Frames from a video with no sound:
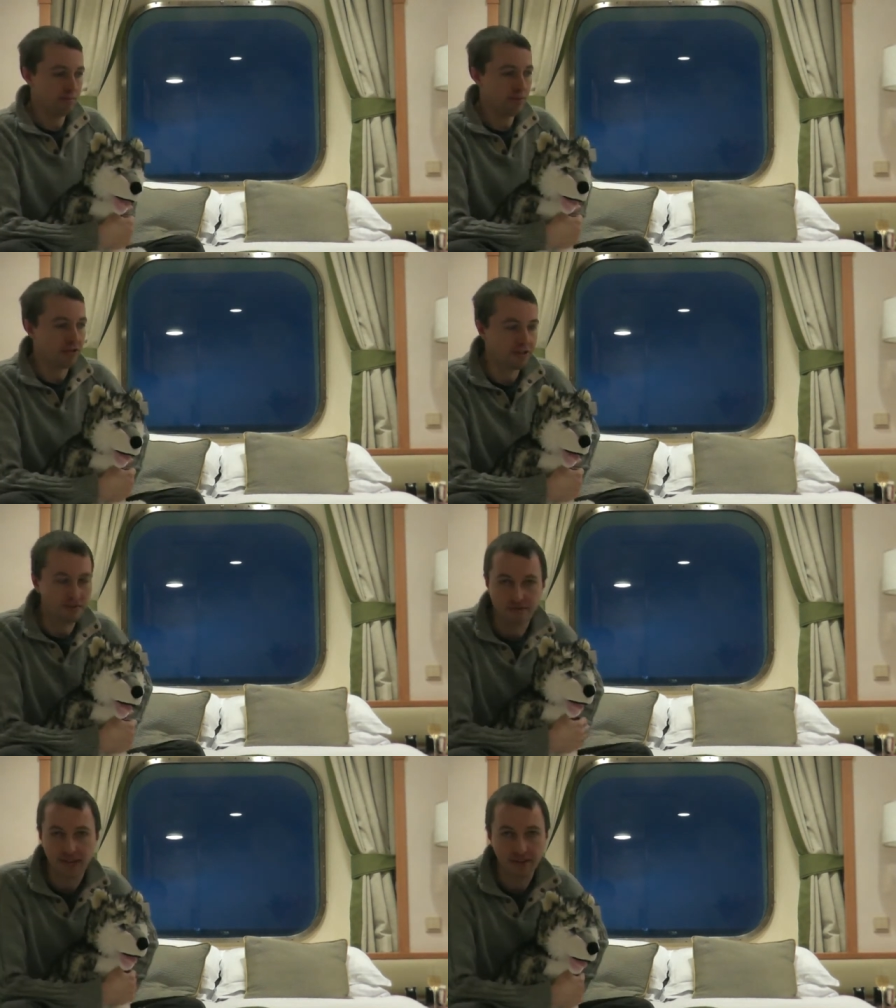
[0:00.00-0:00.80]

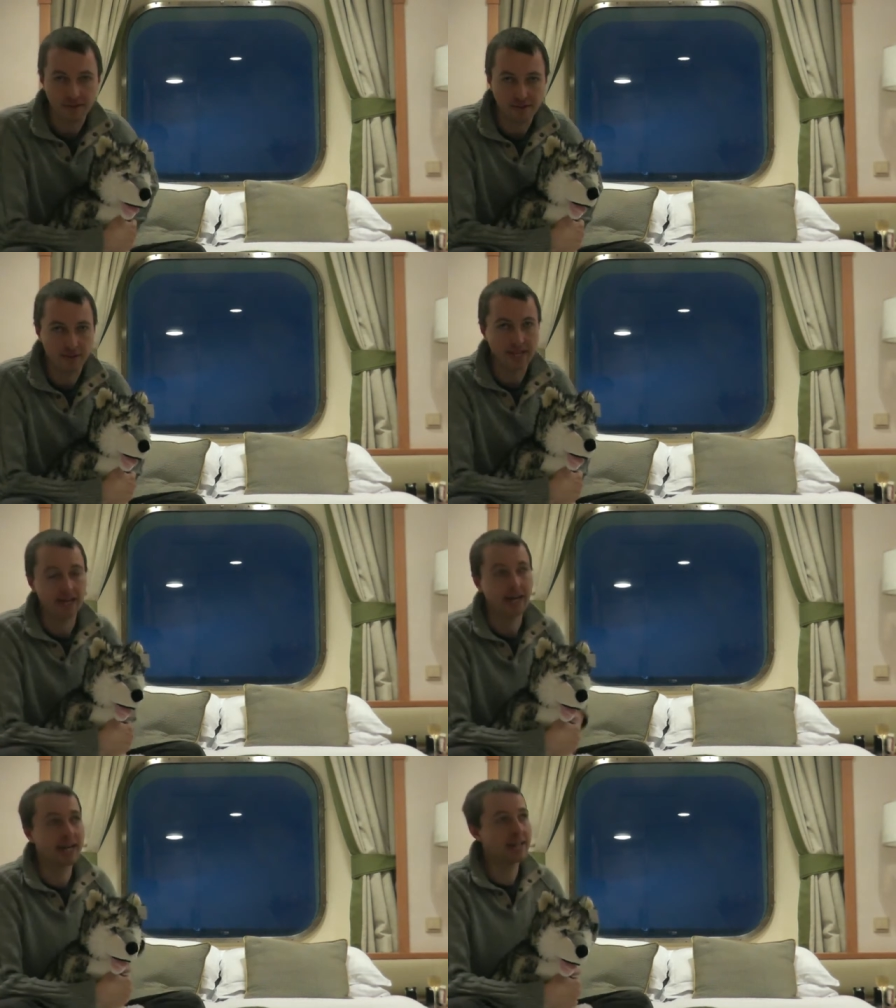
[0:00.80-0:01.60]
Motion sickness and all
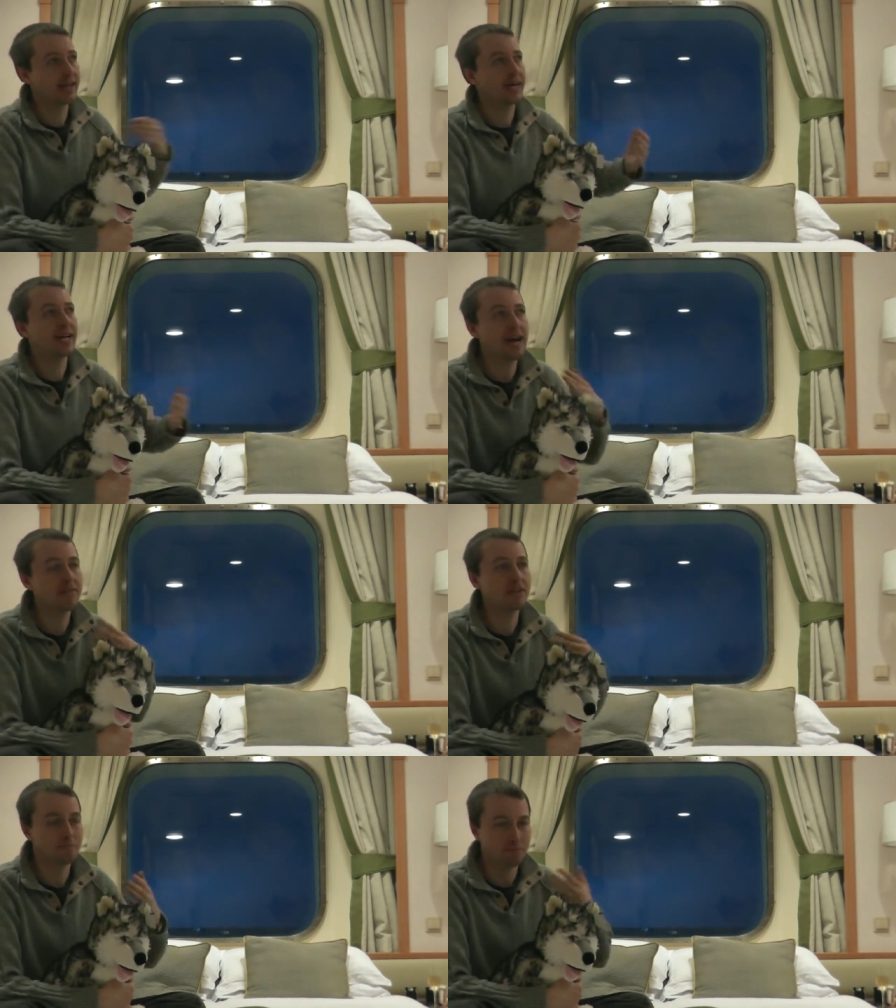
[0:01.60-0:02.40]
that. I, I
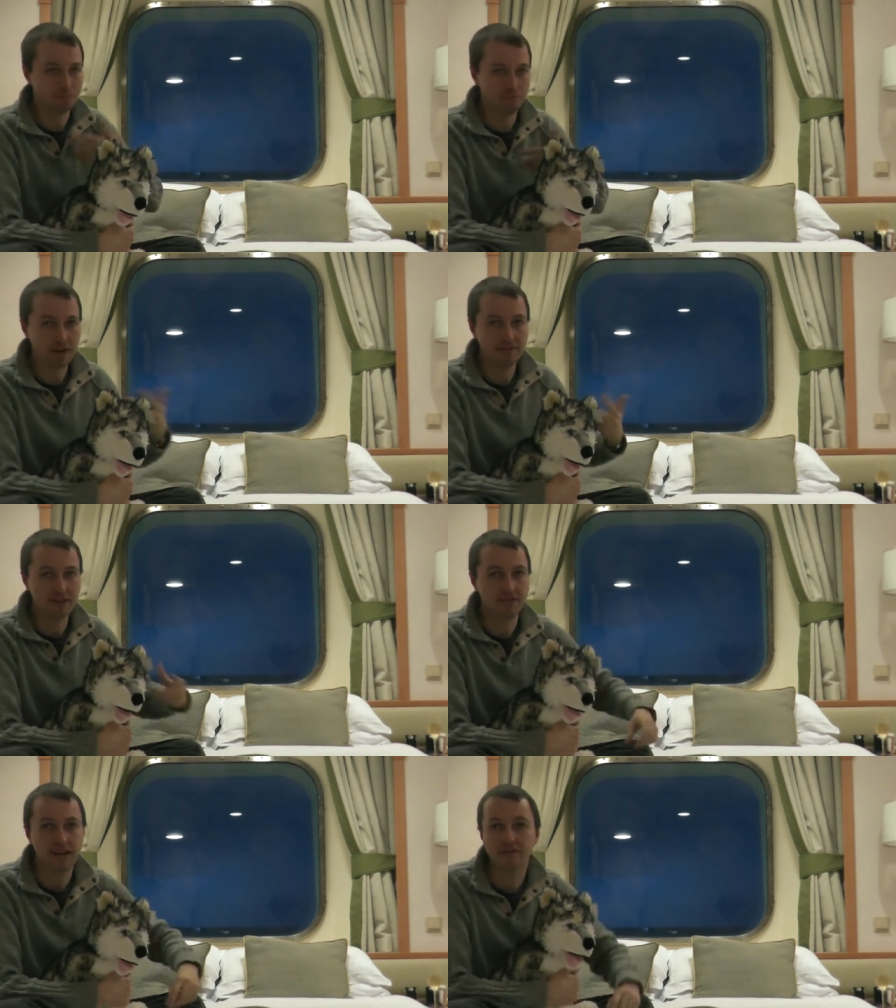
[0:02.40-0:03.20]
haven't
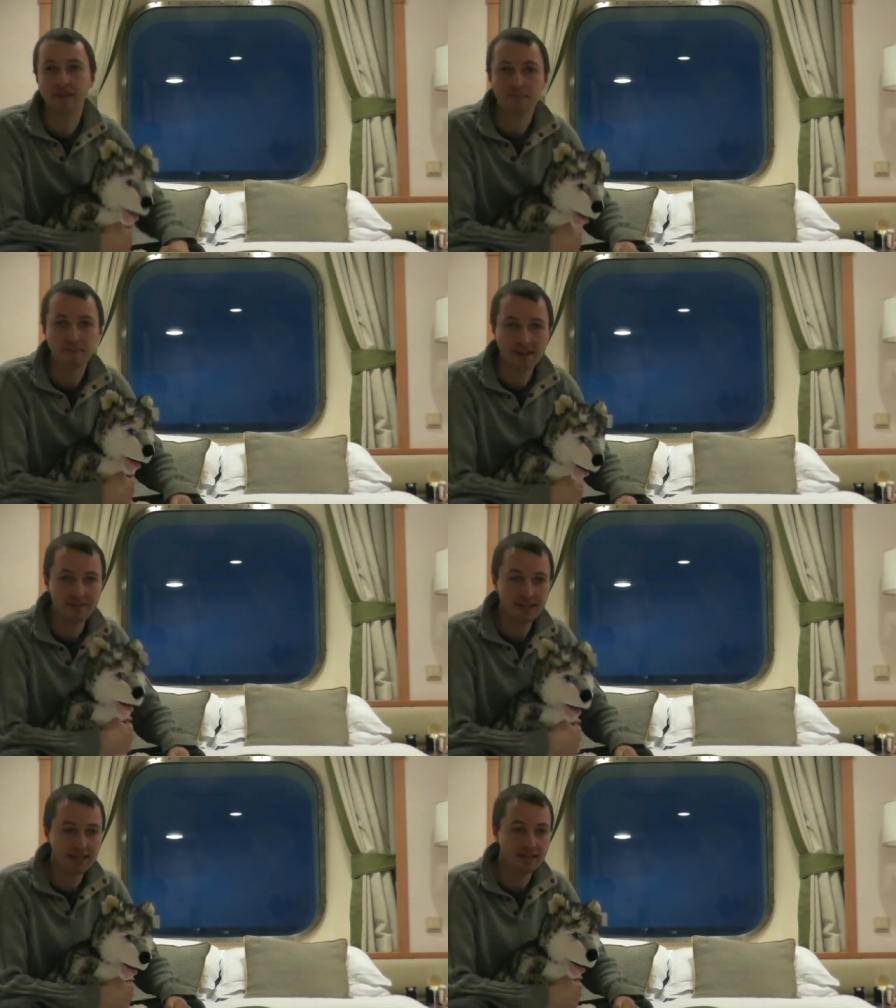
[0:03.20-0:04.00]
myself actually been
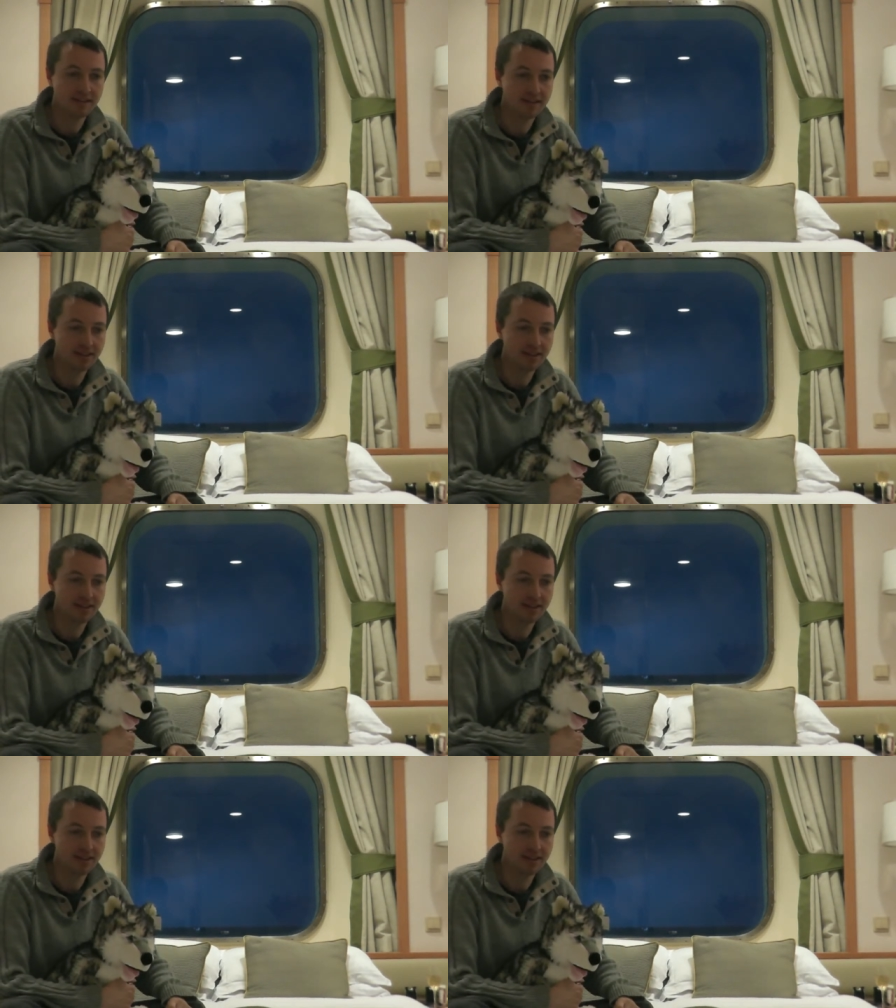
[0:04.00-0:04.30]
sick,